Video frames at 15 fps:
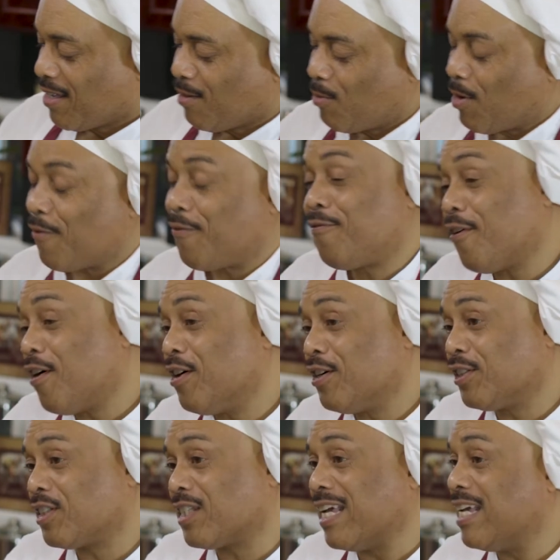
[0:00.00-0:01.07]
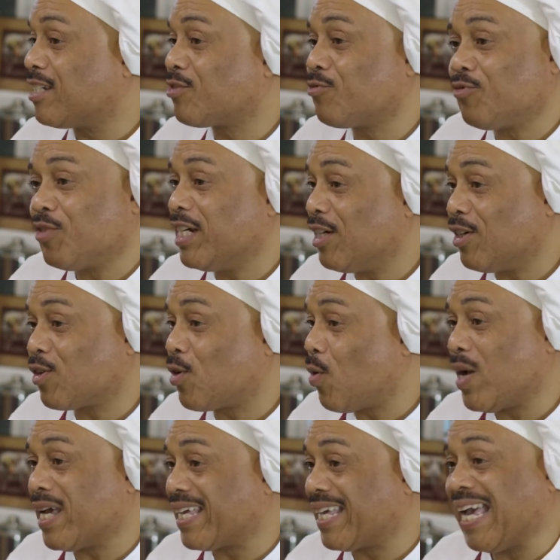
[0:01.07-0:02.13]
Well, first, it's real
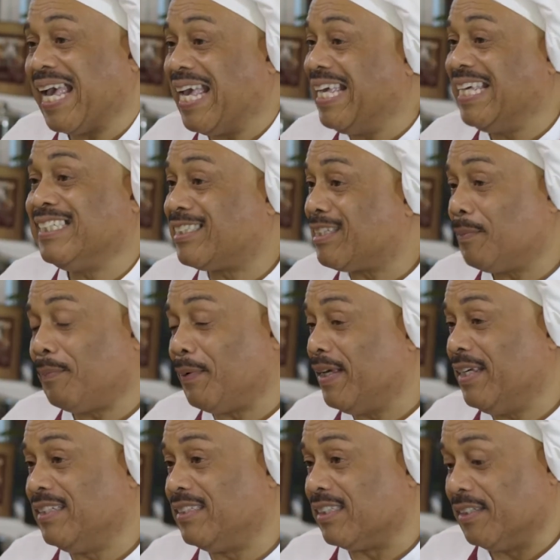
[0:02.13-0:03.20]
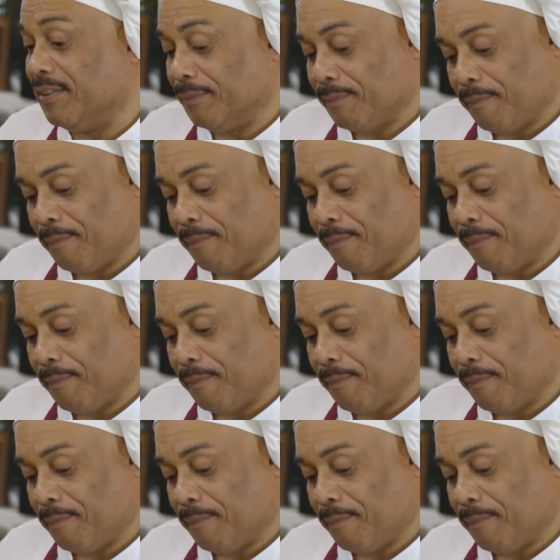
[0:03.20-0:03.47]
quick, easy peasy.